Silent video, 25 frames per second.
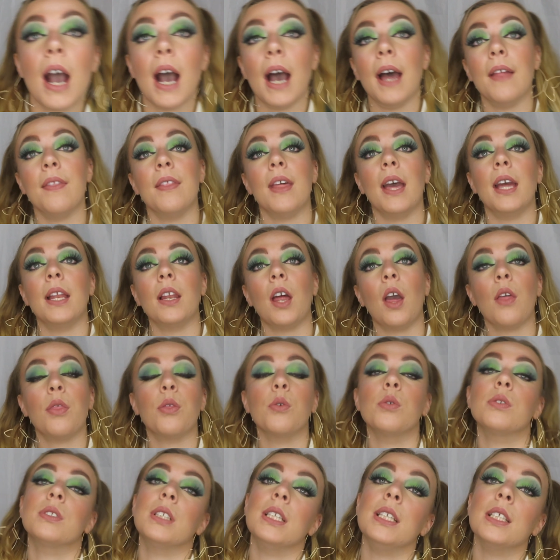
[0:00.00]
And then I
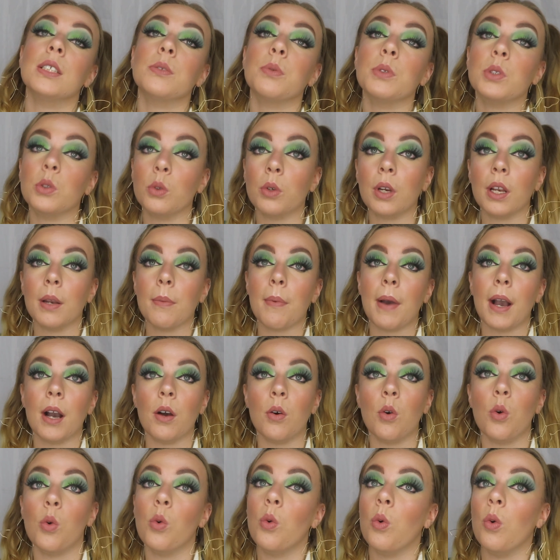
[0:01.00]
thought, seeing as we're talking
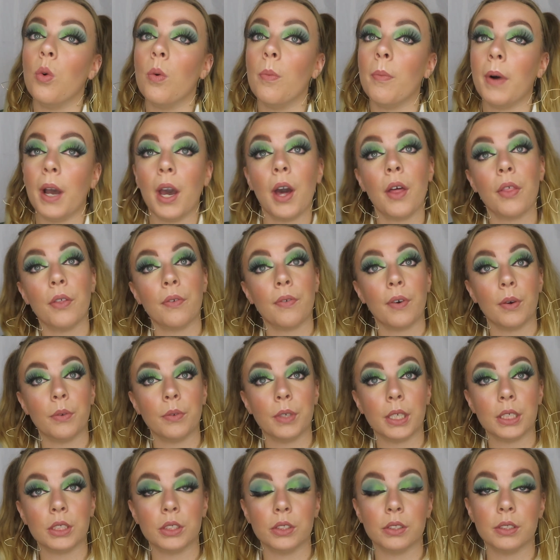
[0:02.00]
about all my other
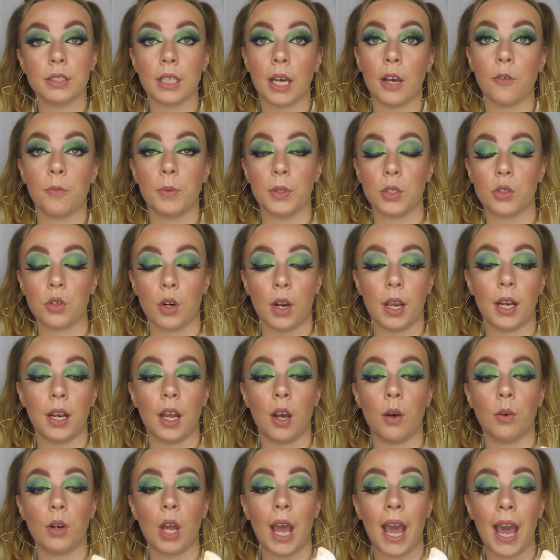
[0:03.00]
foundations that I've been trying,
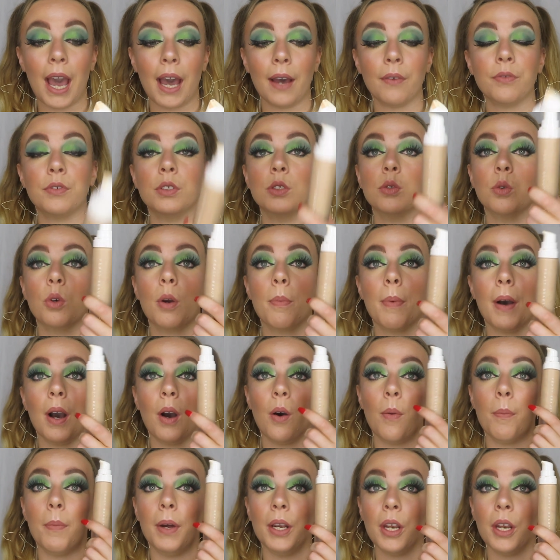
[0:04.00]
I would have to talk about my